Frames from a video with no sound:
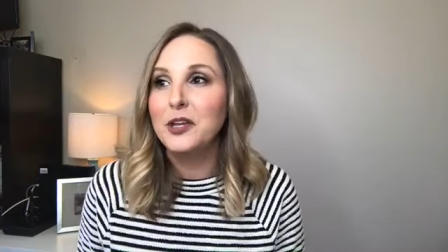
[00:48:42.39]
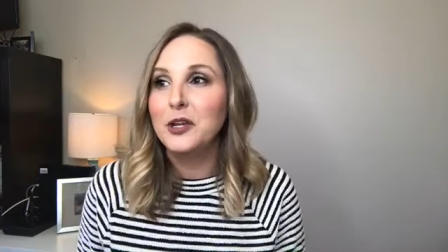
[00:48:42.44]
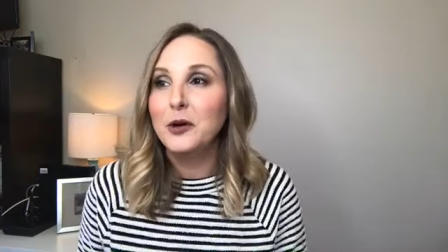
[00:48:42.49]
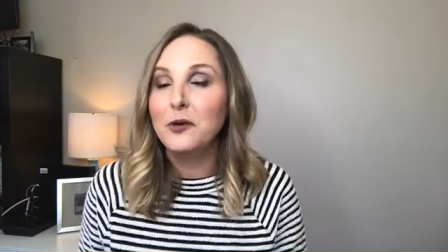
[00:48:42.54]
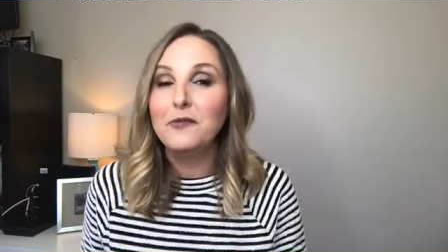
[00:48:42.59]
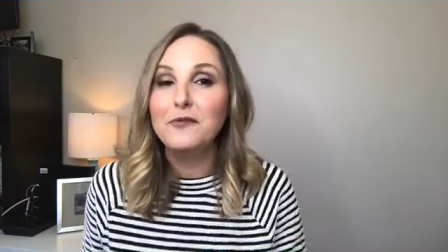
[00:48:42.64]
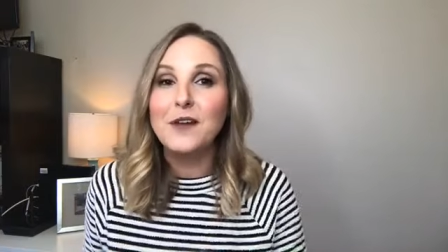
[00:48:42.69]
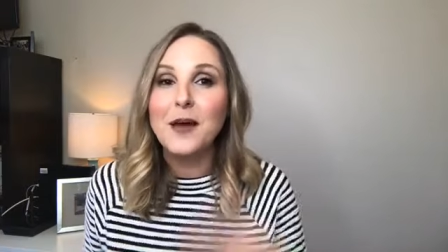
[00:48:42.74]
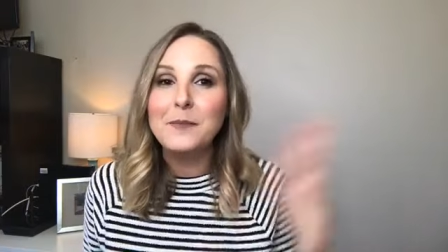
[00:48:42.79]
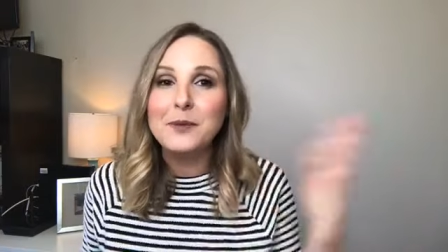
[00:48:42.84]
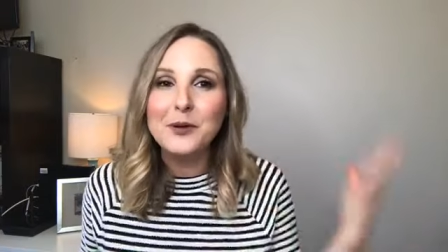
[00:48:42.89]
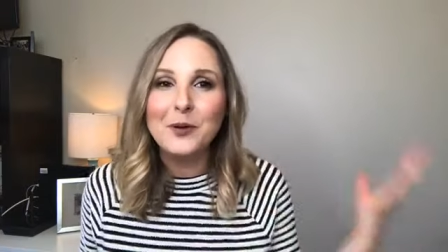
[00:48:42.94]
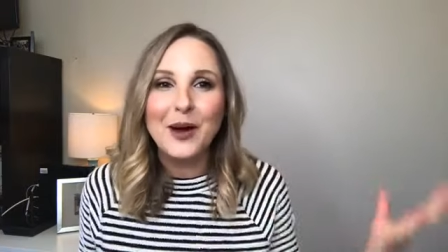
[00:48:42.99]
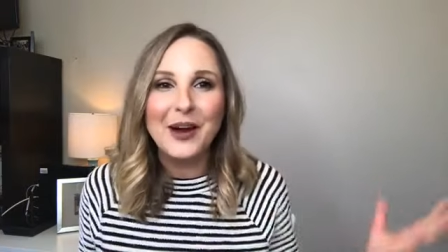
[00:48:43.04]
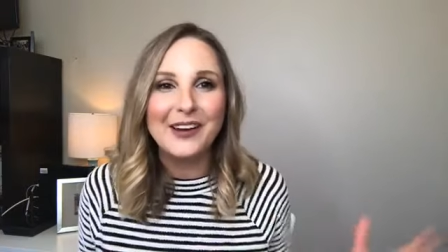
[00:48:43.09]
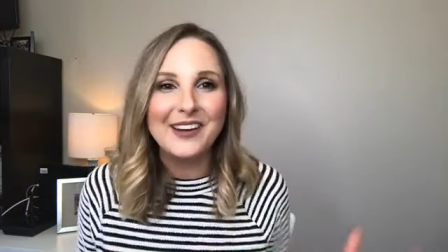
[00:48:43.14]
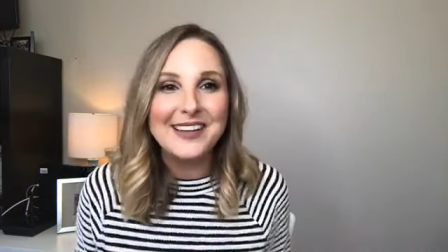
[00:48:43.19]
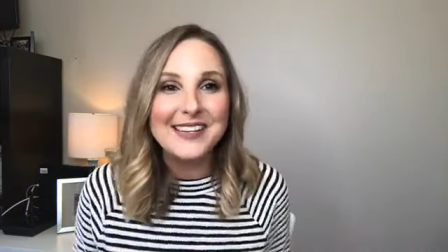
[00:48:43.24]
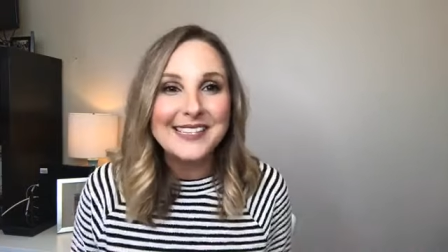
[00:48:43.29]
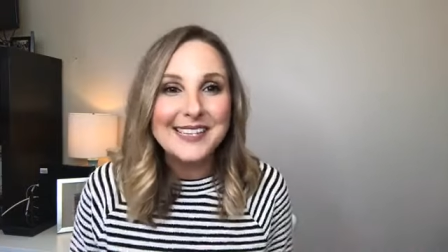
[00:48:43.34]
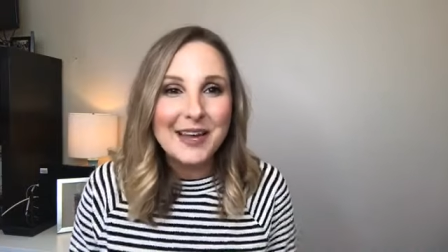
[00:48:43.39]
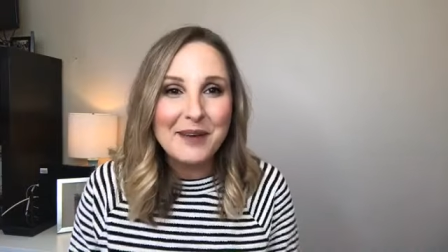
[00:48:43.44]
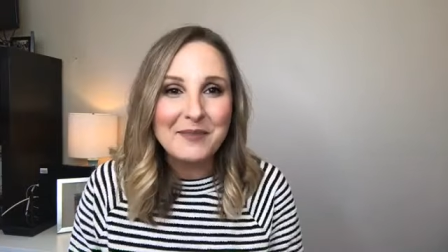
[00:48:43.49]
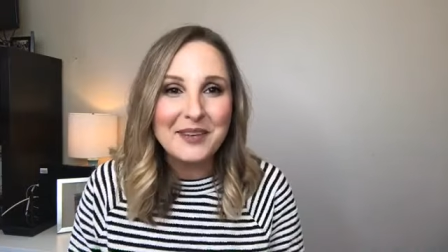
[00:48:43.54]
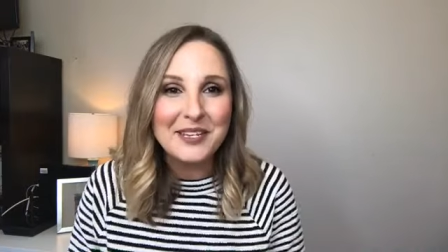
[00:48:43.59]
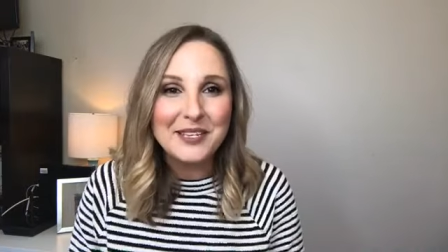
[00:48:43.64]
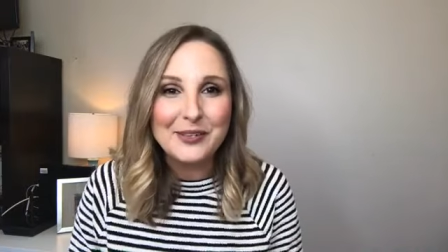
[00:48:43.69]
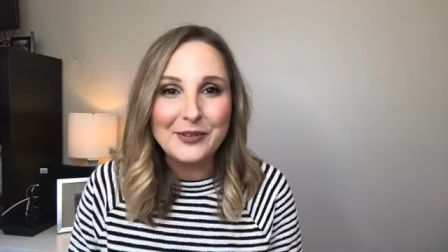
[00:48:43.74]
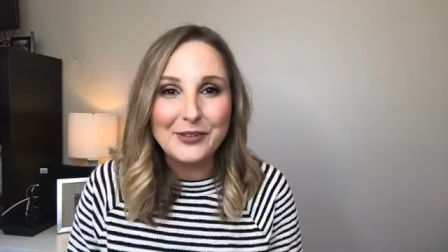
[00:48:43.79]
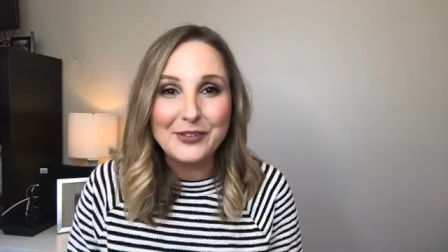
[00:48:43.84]
You know, February is
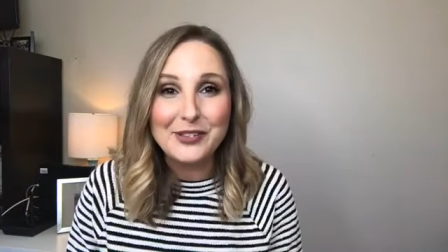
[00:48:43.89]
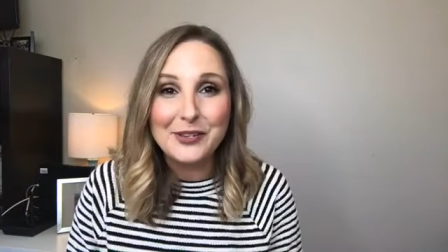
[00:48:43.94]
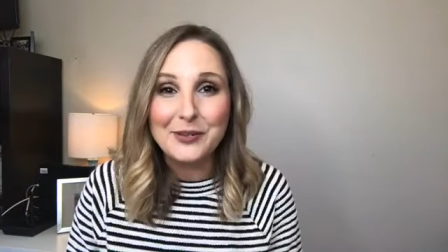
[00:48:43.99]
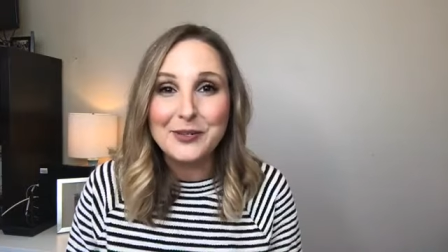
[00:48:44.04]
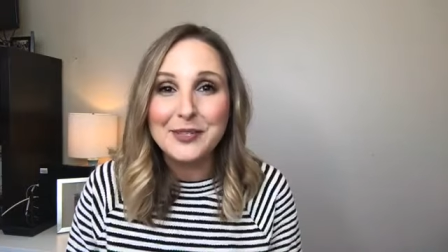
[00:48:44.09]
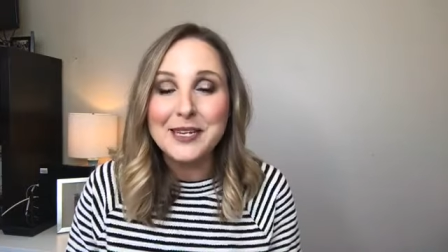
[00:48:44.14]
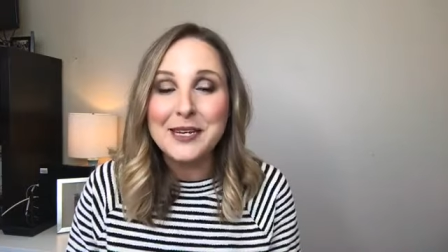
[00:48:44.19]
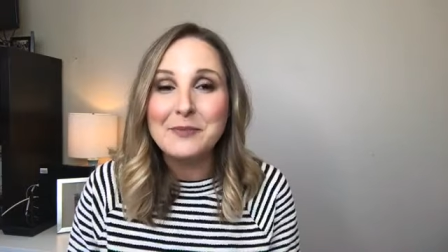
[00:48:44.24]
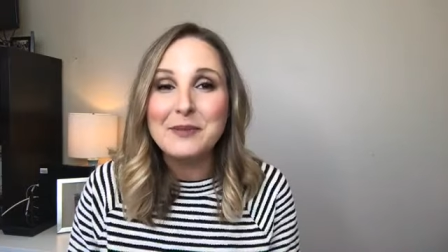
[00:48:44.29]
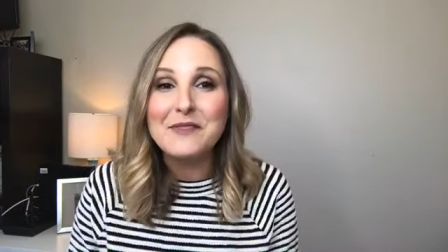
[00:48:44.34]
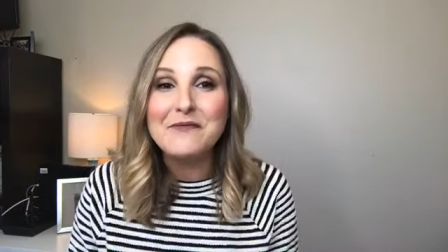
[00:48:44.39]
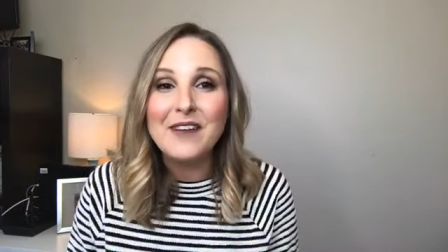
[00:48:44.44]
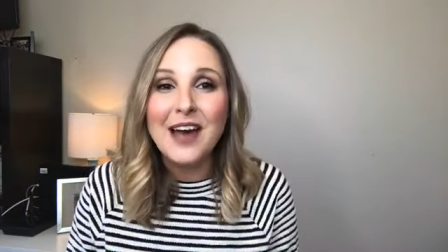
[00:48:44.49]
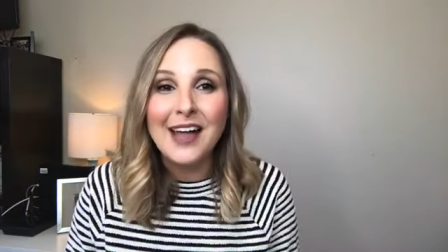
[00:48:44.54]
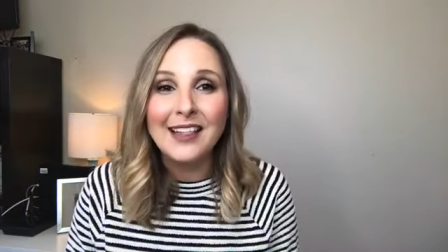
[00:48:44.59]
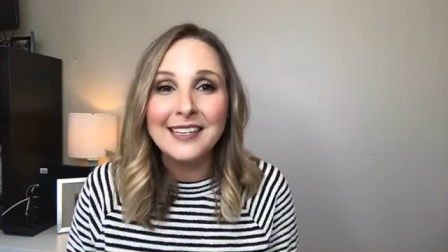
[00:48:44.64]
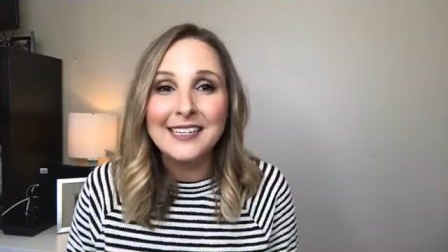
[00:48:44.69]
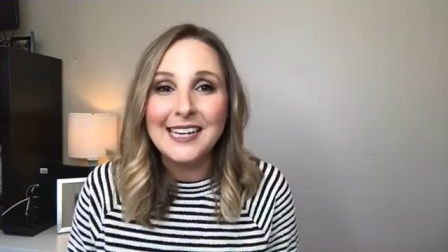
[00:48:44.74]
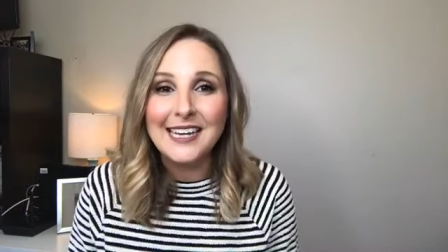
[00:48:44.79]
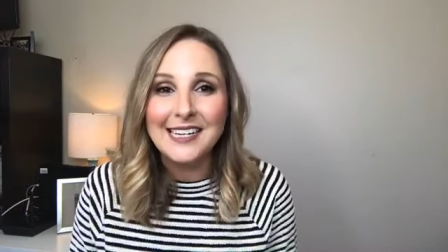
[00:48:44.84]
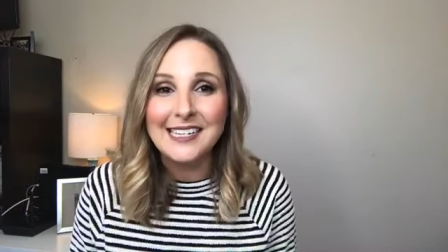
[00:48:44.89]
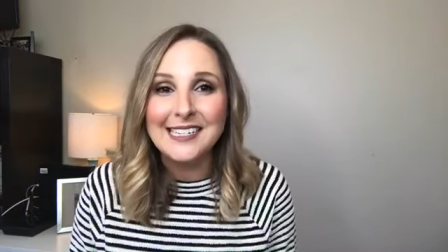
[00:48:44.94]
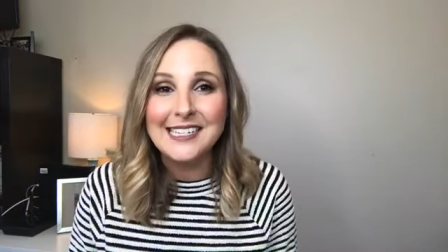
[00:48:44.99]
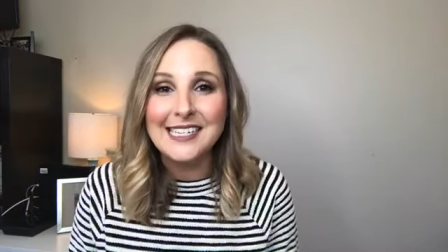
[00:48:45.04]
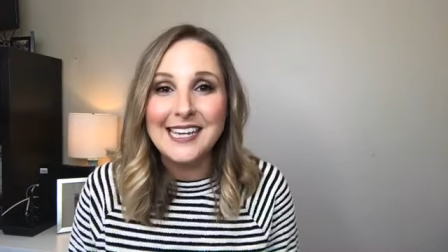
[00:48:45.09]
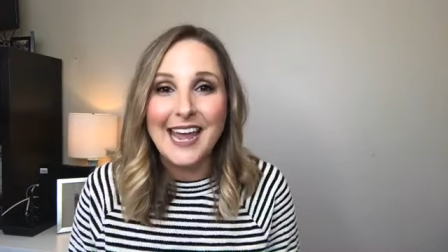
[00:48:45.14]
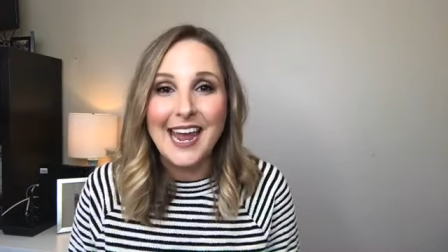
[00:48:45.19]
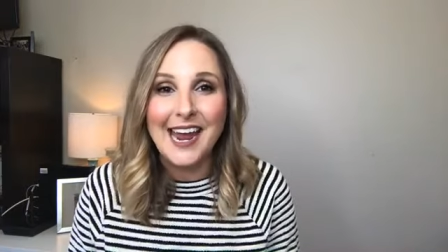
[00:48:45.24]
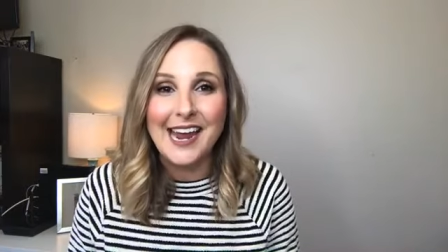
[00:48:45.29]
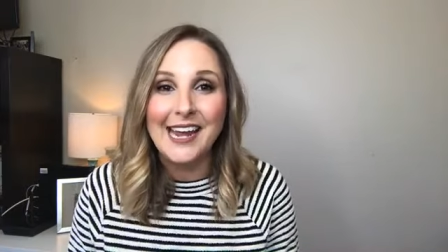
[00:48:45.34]
coming soon, so it's going to be Valentine's
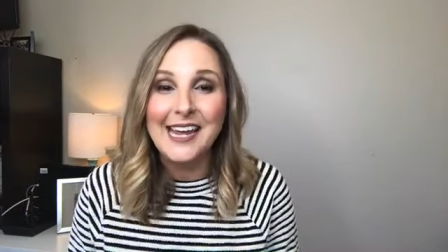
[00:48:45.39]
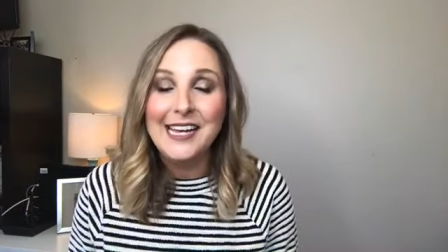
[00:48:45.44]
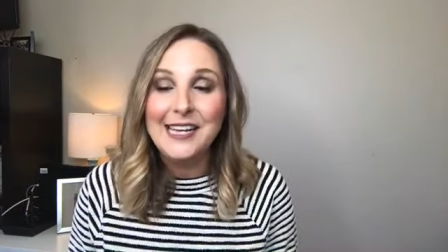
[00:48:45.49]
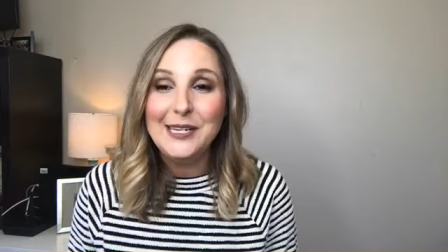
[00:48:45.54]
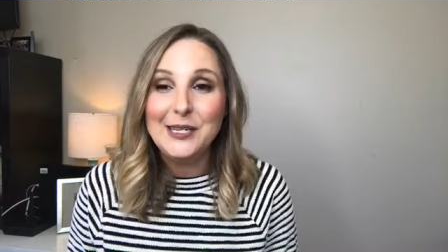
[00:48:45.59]
Day.